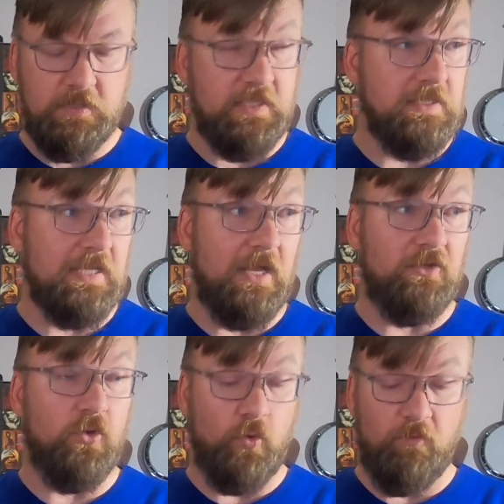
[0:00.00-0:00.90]
It says it's
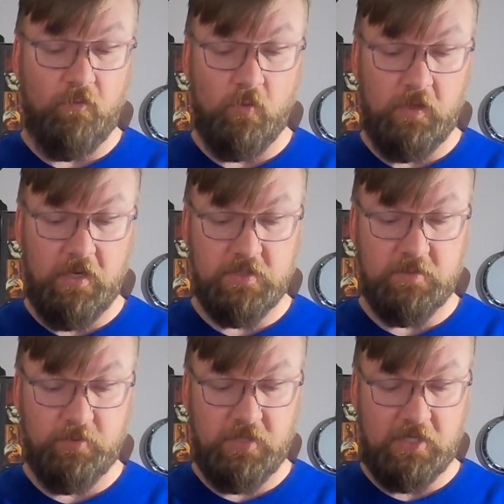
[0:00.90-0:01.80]
got total 4
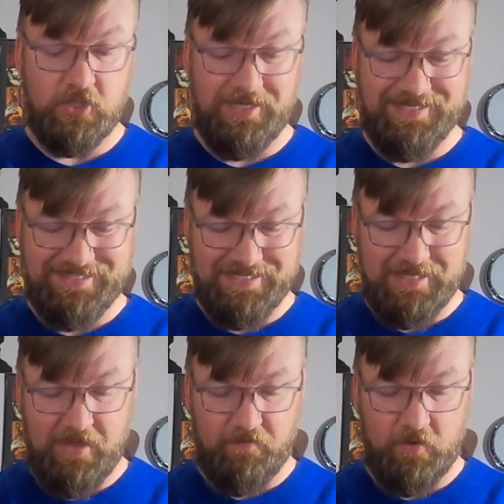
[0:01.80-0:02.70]
layers of protection. It
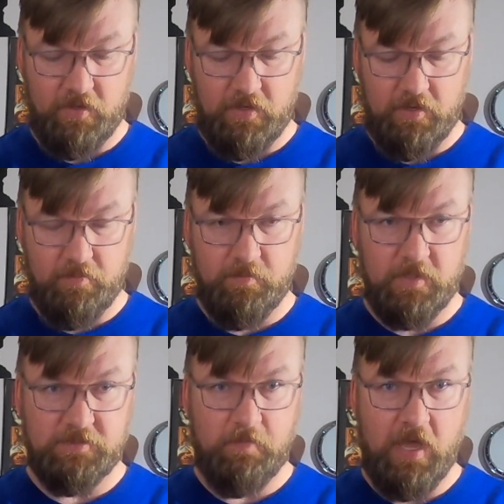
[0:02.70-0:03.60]
does have
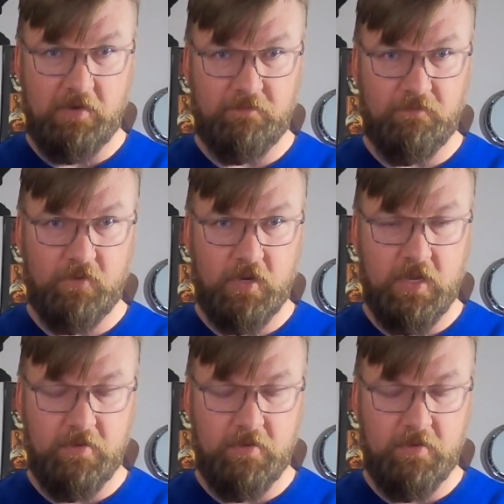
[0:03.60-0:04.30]
a spot for